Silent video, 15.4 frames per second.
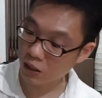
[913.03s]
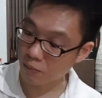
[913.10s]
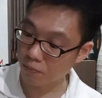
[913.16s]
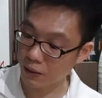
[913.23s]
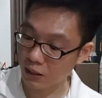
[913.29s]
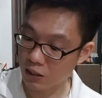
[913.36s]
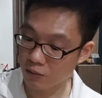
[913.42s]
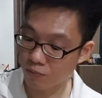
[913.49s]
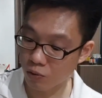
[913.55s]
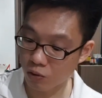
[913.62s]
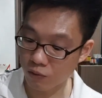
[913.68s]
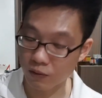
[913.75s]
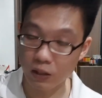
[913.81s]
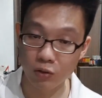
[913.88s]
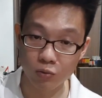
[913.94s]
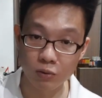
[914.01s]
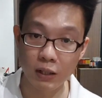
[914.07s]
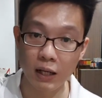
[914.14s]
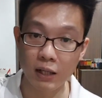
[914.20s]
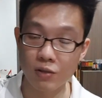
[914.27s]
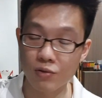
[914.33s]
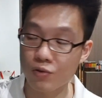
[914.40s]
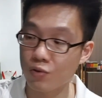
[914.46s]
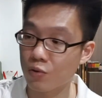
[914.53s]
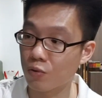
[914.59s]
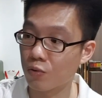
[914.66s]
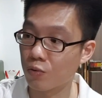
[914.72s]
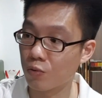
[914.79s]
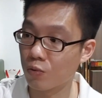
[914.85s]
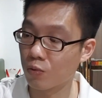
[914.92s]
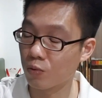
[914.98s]
a better bow if they do that,
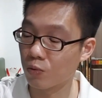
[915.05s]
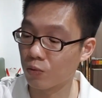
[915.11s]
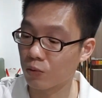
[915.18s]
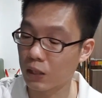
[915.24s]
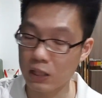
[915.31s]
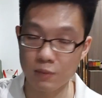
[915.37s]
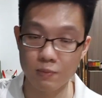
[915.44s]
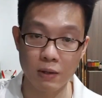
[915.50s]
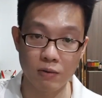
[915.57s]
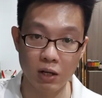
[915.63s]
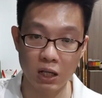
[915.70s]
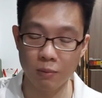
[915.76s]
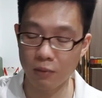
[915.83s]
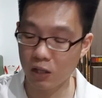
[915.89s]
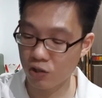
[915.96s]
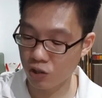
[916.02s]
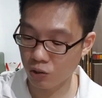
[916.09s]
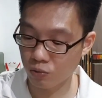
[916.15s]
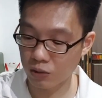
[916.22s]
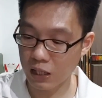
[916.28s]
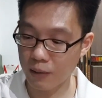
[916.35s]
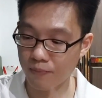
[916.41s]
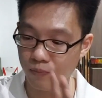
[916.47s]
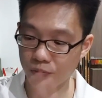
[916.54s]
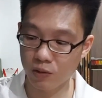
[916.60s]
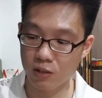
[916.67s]
so that's my recommendation to them.